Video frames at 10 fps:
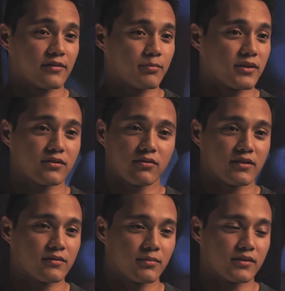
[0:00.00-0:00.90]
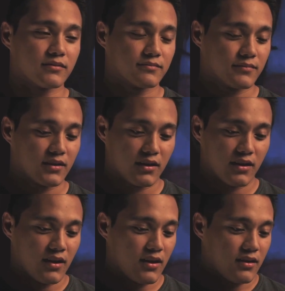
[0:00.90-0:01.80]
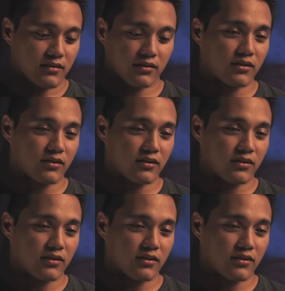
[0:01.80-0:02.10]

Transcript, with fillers: speed, great speed. You know,